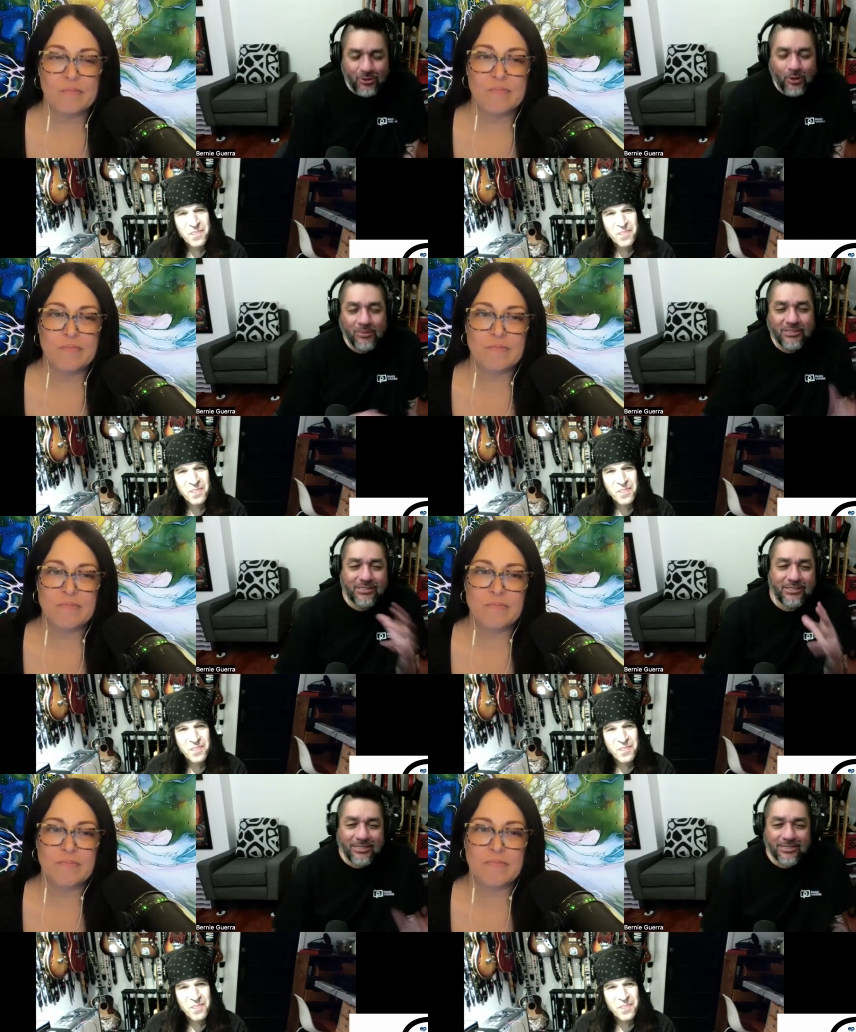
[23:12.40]
Speaker 1: you always
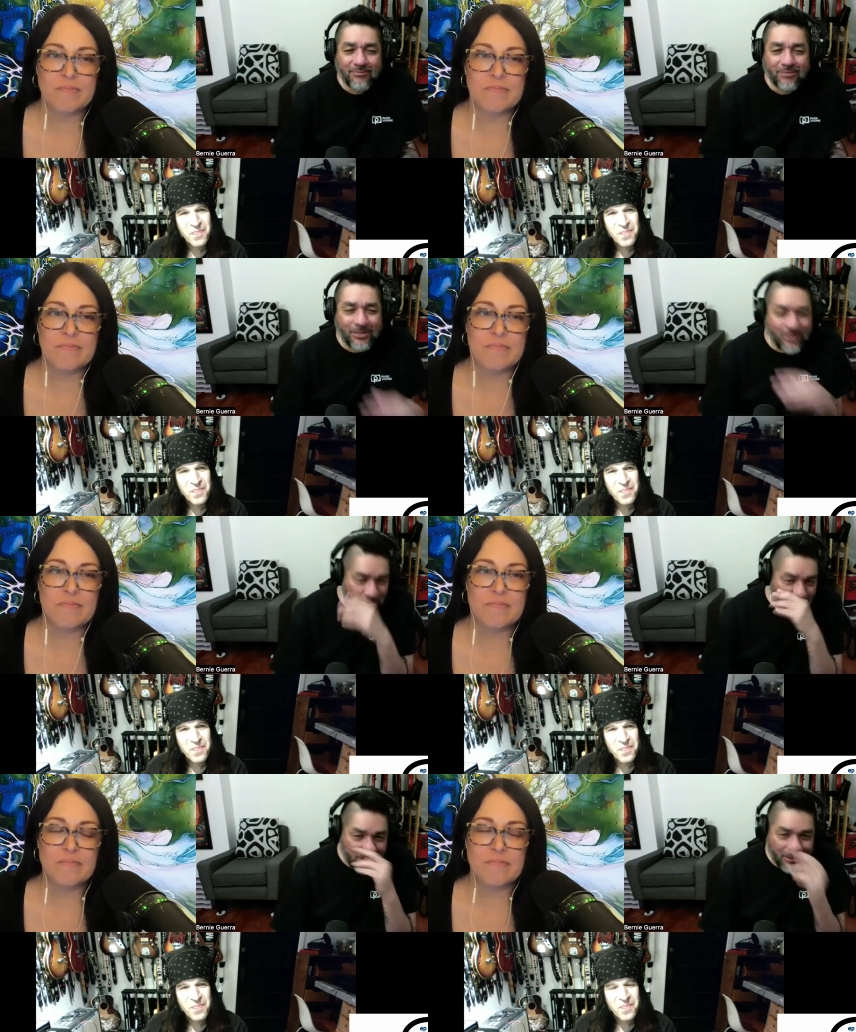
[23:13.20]
see something
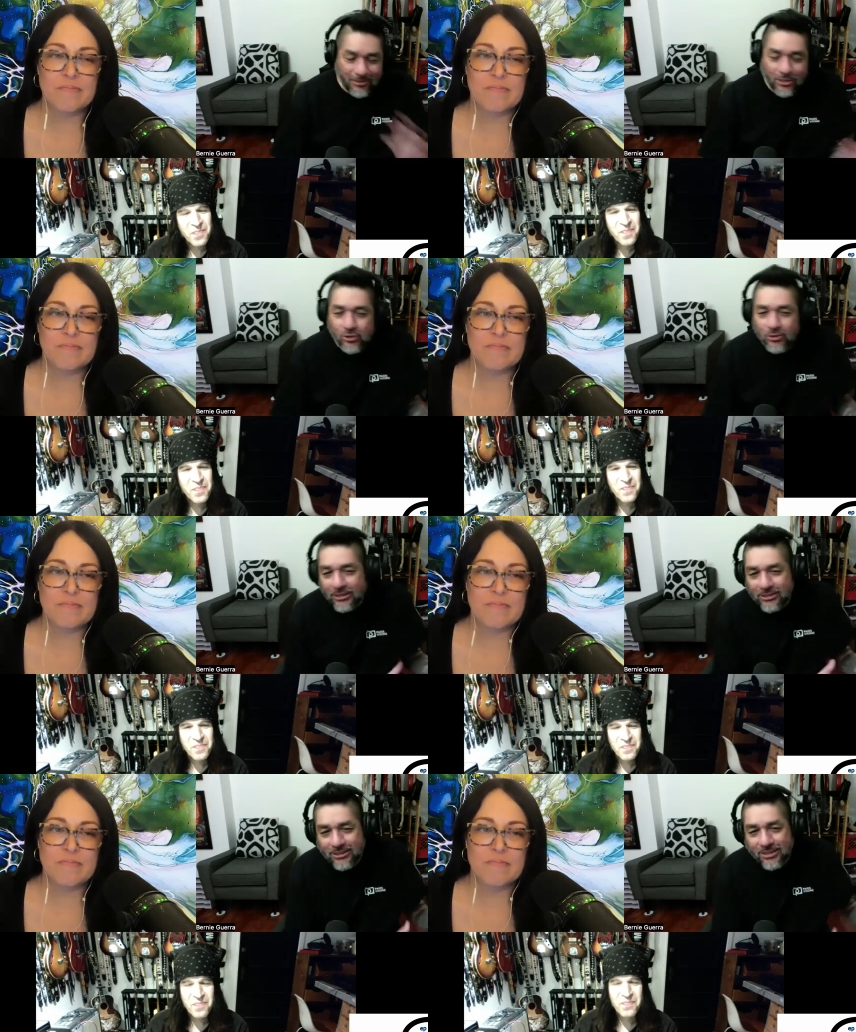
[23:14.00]
new in there that you
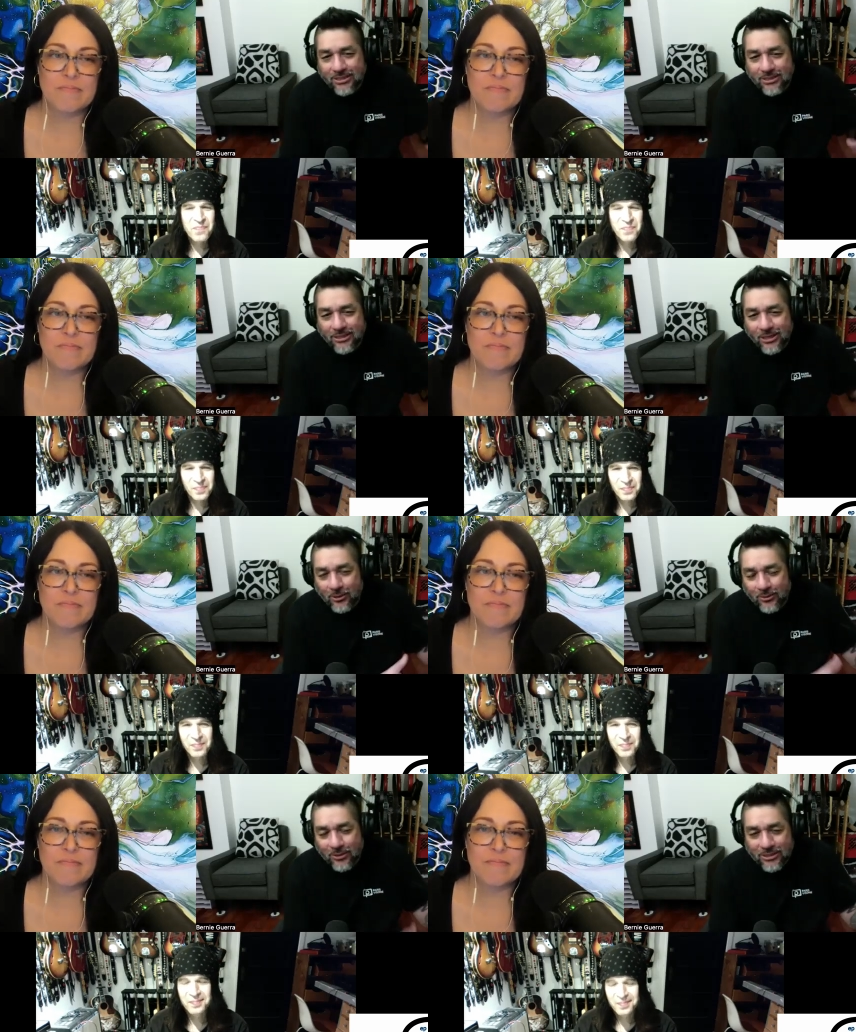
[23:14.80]
didn't see the you
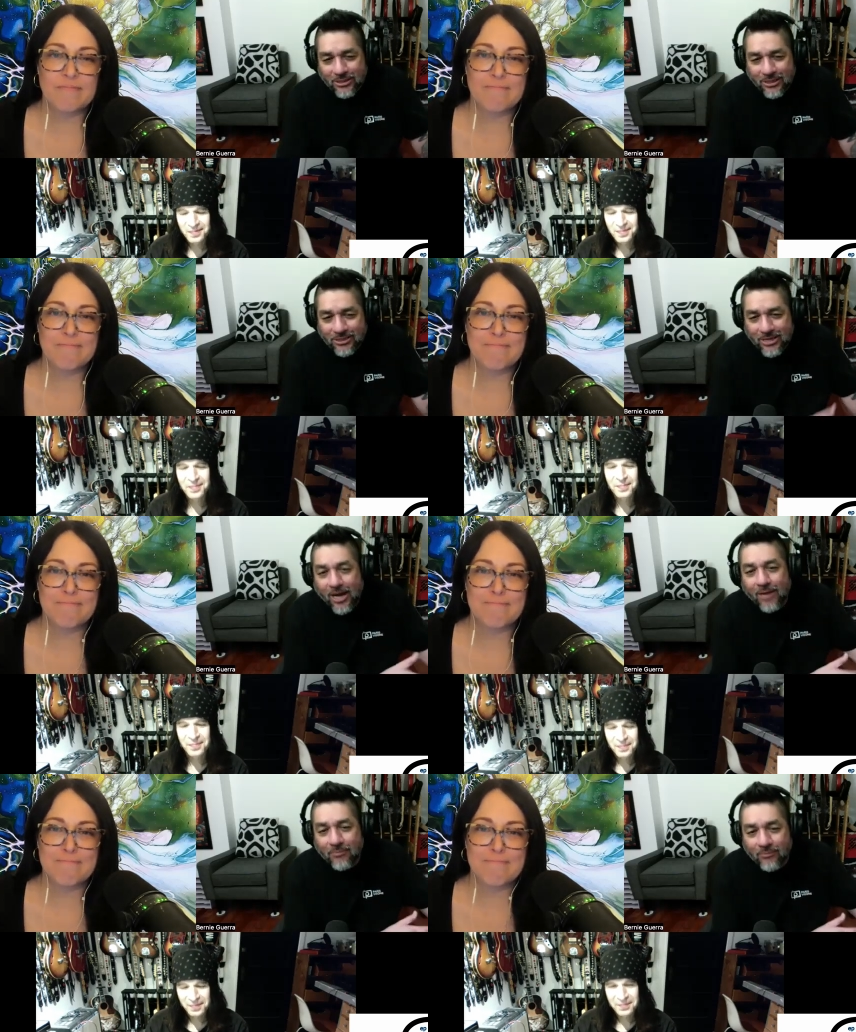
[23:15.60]
know the the
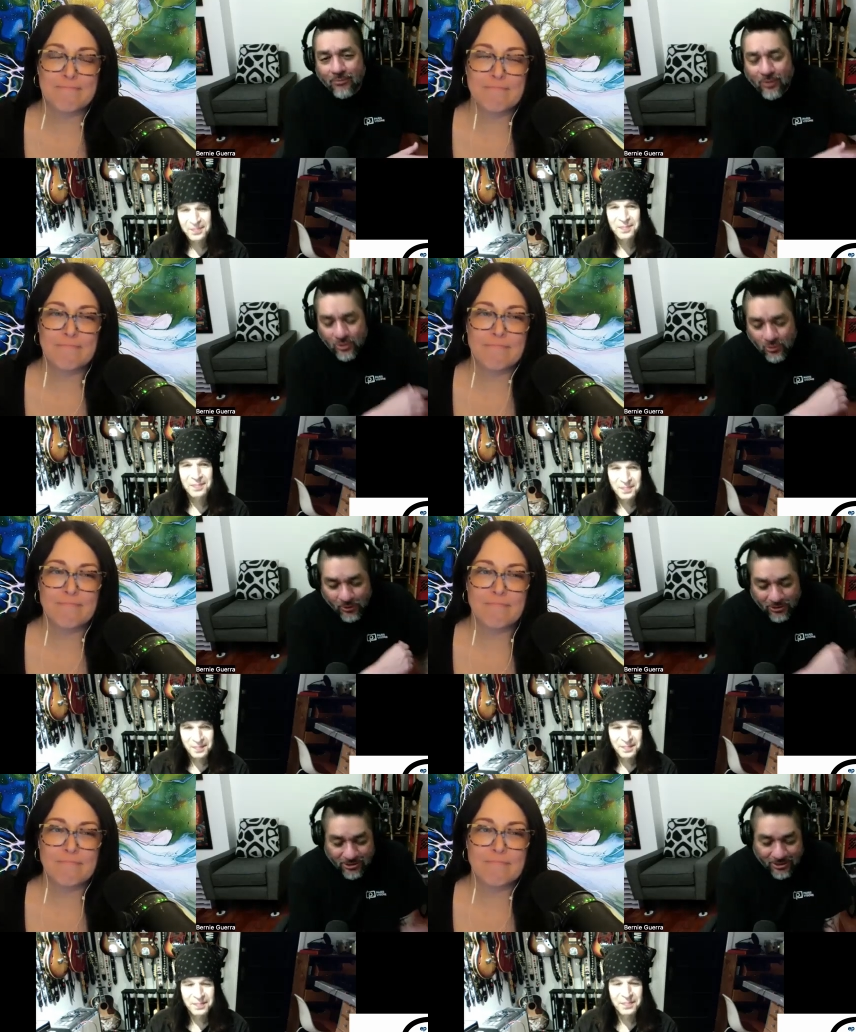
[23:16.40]
time that you
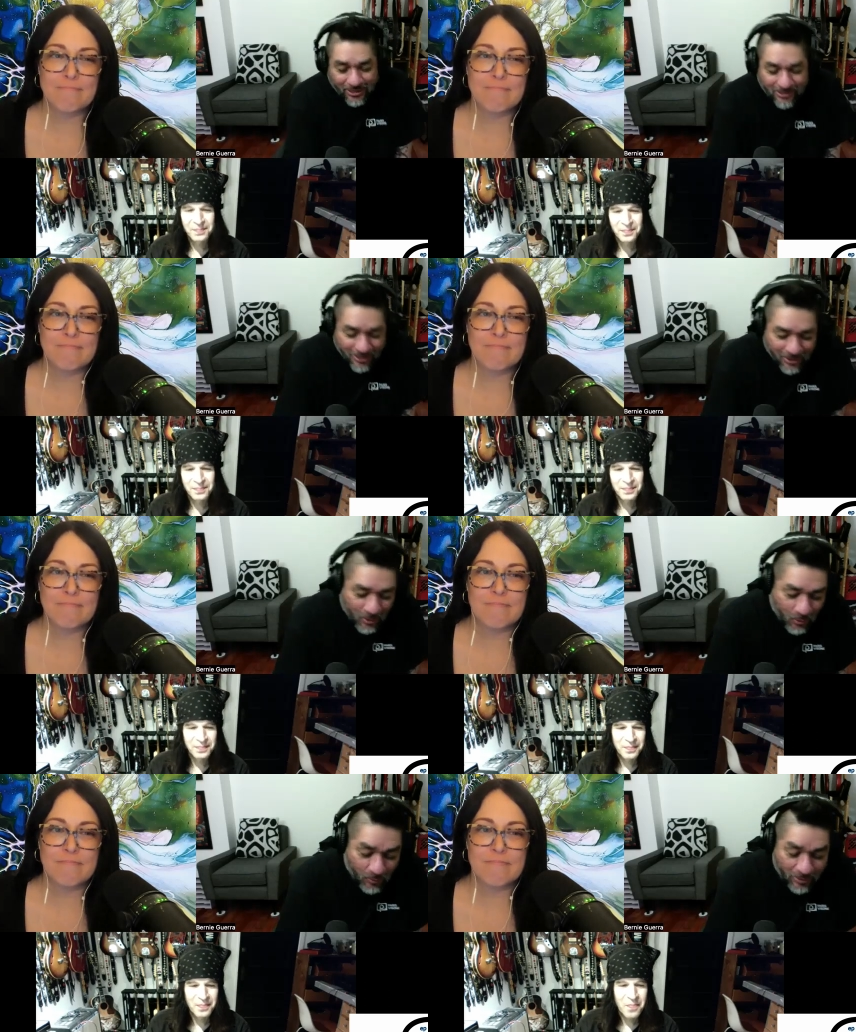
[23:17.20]
watch it last.
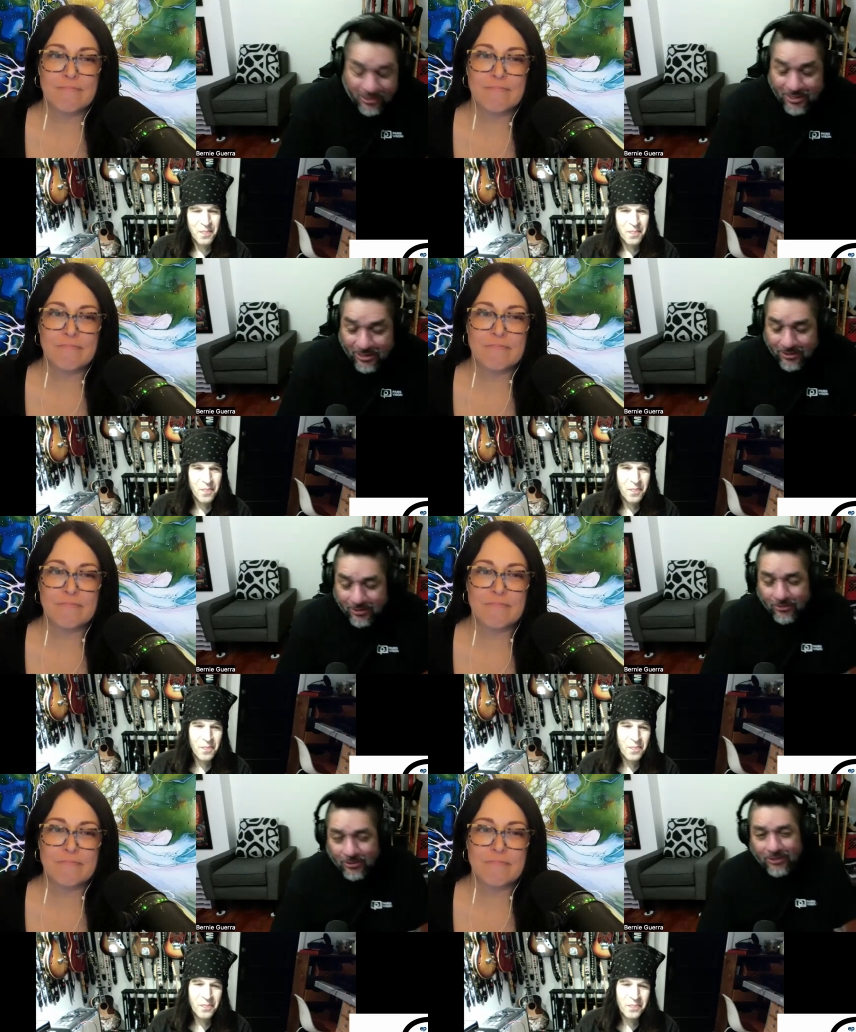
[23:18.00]
One thing
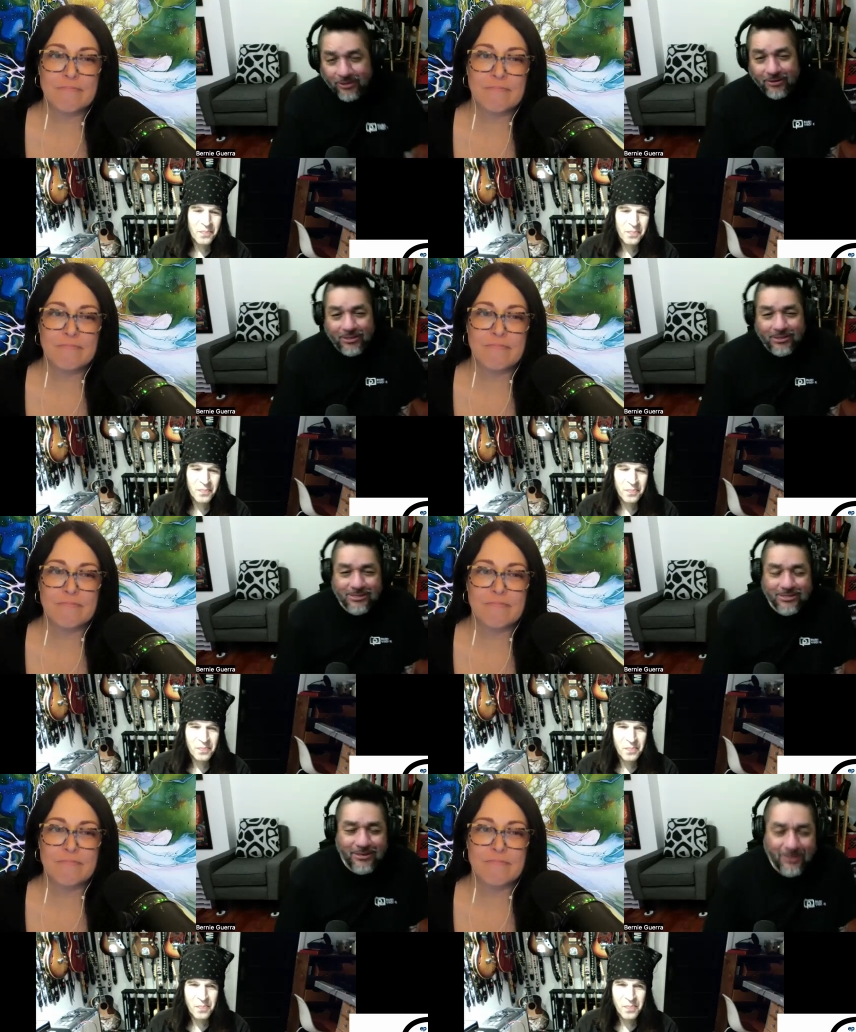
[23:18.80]
though in there is